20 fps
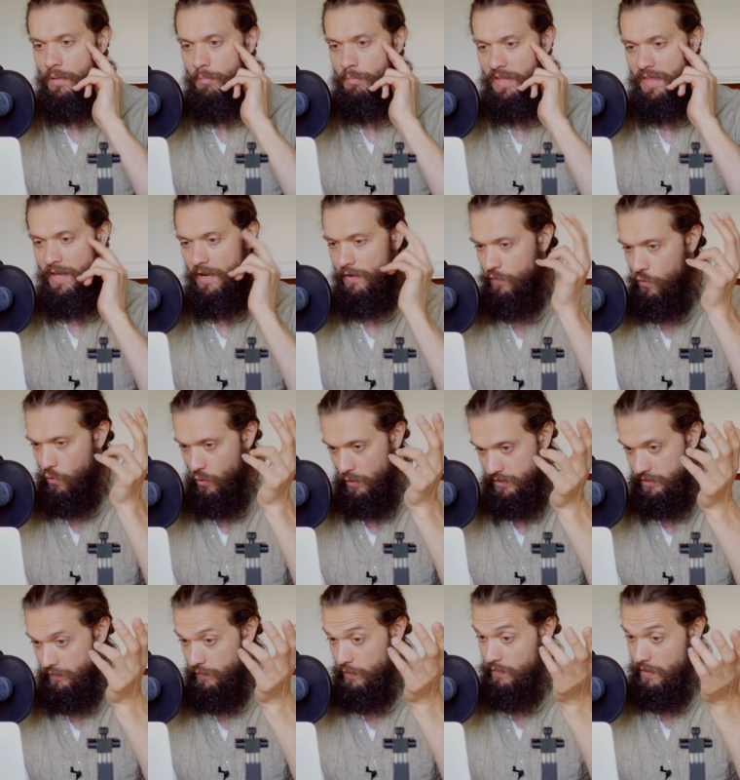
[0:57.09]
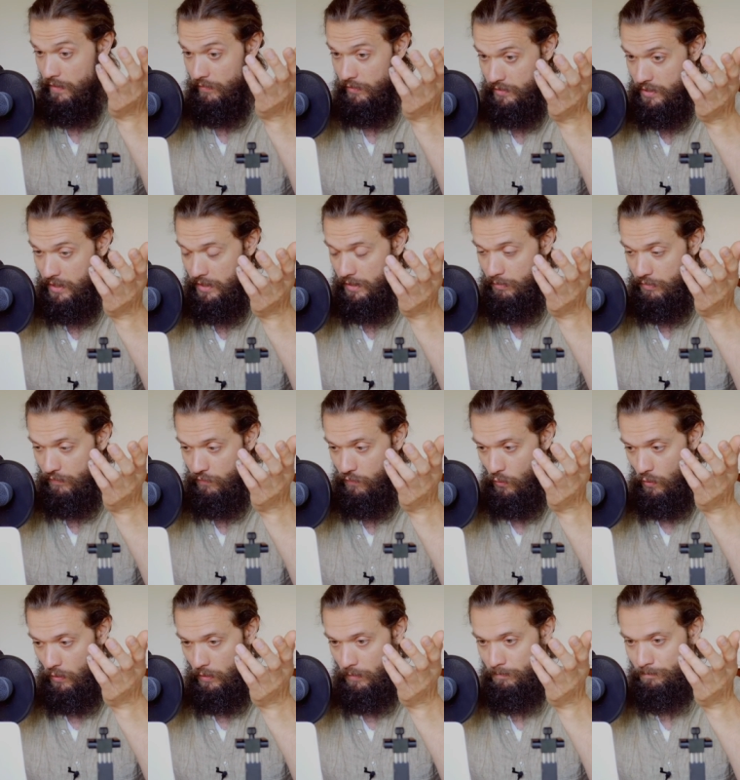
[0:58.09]
But then, of course, if you've never done it
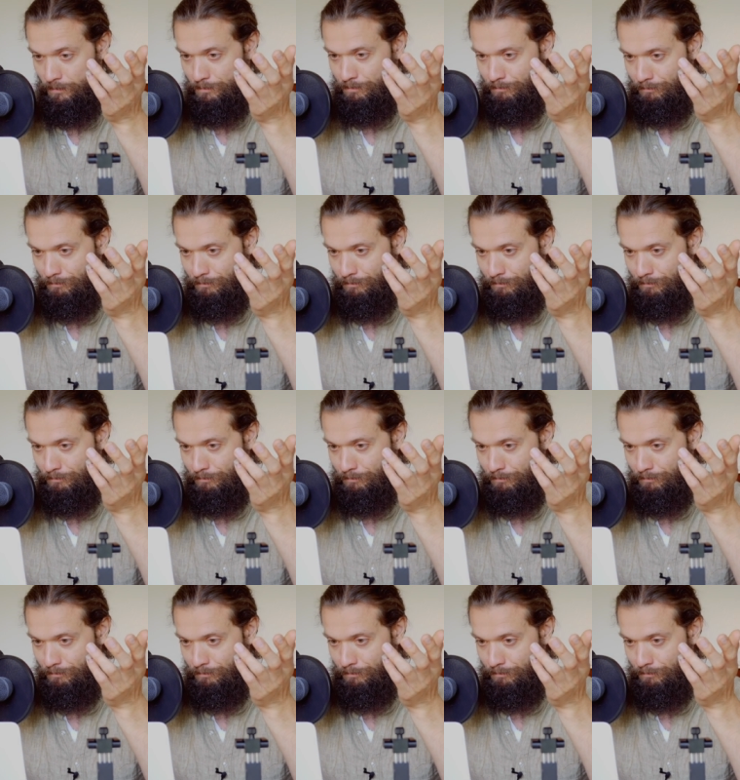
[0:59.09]
before,